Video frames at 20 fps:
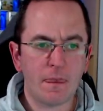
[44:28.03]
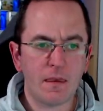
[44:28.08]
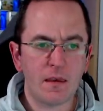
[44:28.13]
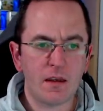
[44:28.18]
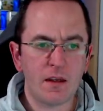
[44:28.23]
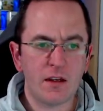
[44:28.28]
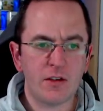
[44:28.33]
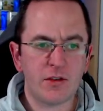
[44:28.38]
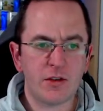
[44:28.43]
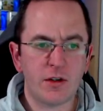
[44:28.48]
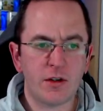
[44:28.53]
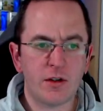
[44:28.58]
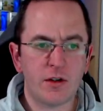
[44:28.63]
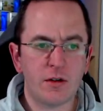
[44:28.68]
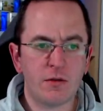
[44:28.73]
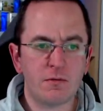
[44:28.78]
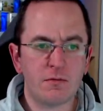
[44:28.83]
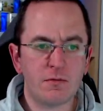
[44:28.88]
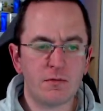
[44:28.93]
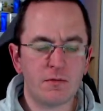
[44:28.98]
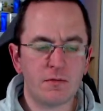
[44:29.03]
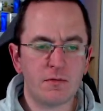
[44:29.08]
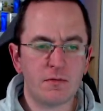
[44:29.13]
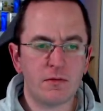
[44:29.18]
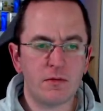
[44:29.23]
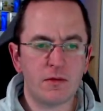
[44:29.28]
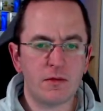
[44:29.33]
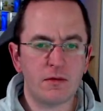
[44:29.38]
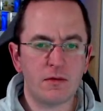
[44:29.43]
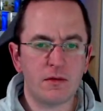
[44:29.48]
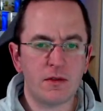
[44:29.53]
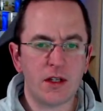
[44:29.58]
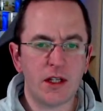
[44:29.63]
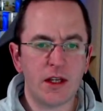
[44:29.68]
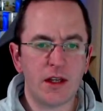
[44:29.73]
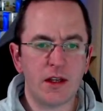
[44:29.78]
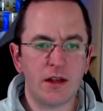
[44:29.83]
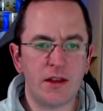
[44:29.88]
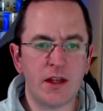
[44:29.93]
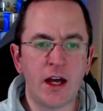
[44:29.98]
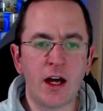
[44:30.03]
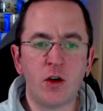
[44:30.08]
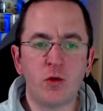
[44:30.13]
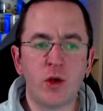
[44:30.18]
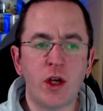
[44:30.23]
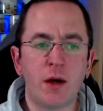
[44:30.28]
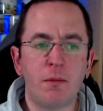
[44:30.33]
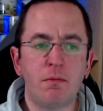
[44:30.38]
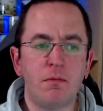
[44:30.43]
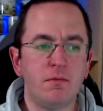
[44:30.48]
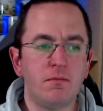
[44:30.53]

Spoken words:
So now we are